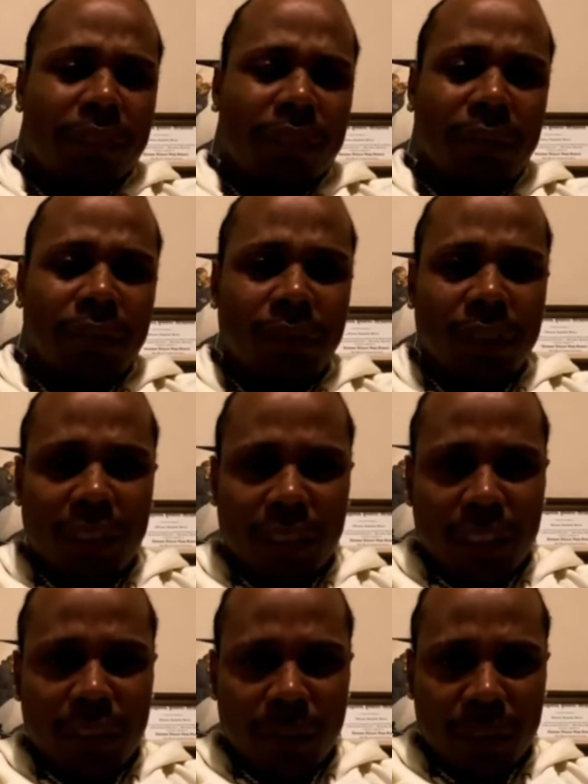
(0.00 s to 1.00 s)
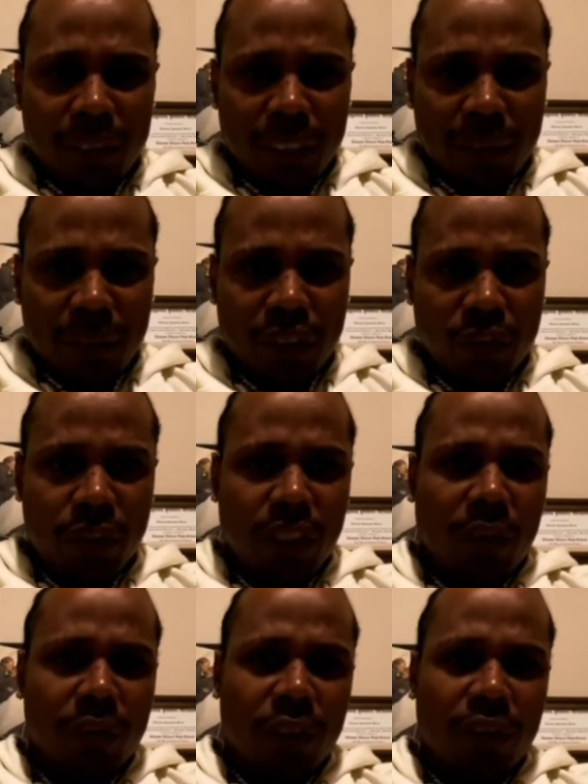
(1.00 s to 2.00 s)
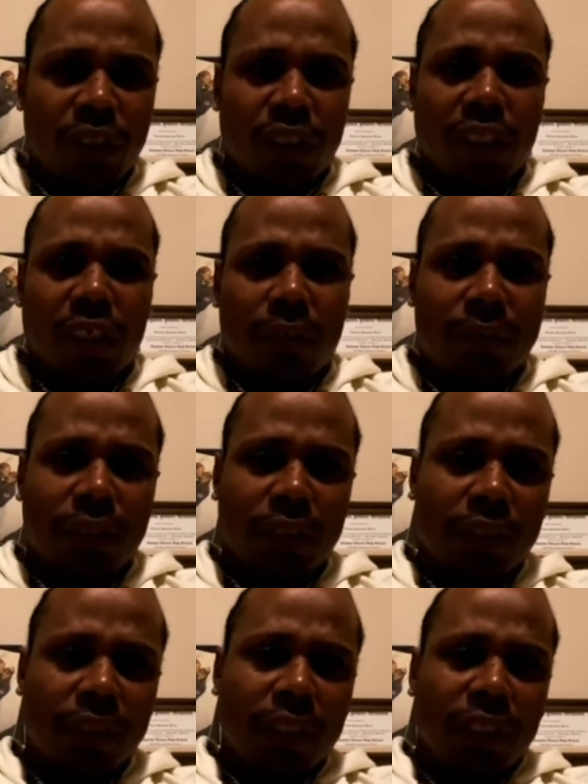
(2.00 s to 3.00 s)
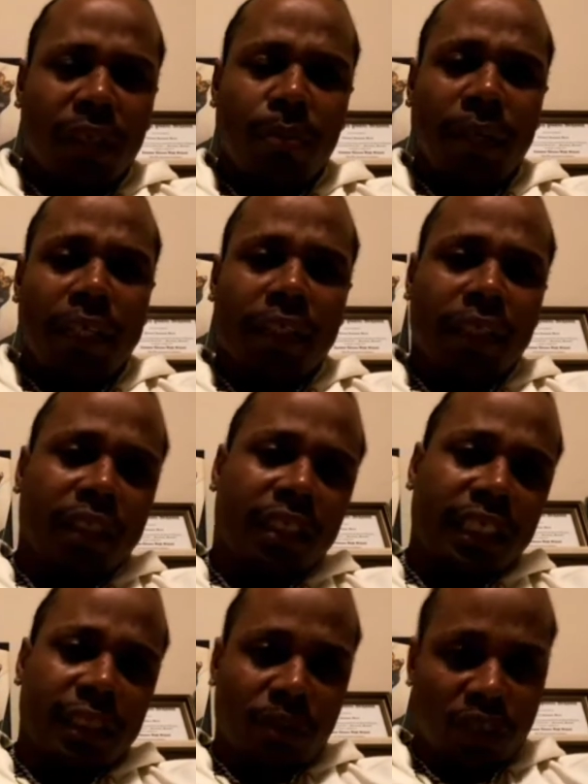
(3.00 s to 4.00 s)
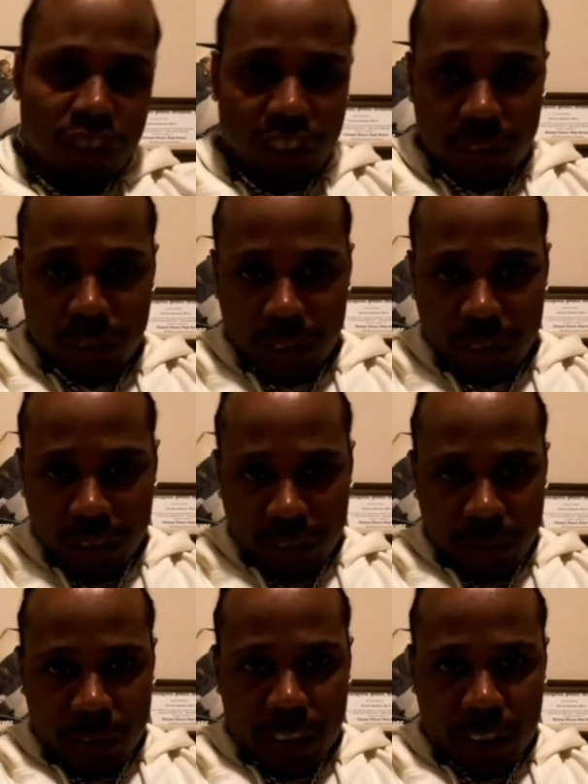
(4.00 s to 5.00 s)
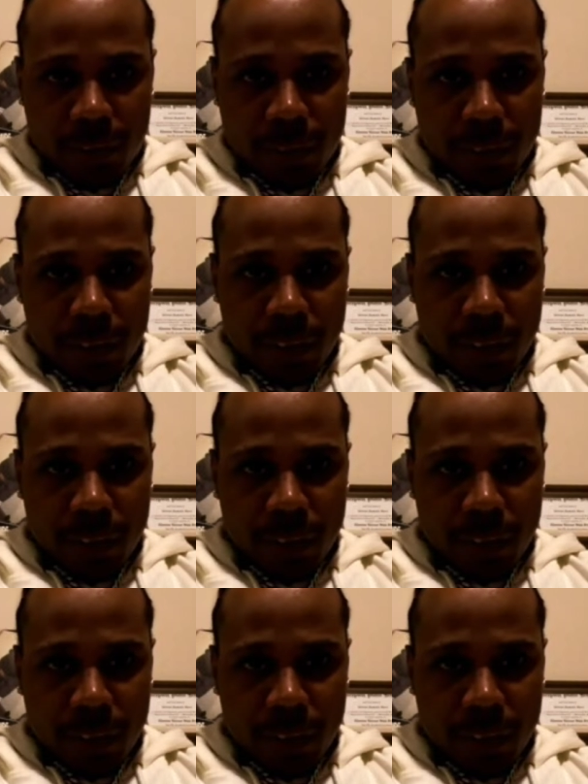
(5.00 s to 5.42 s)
They would do anything with it. They would shoot it on nurses, officers, make niggas get them shit, whatever.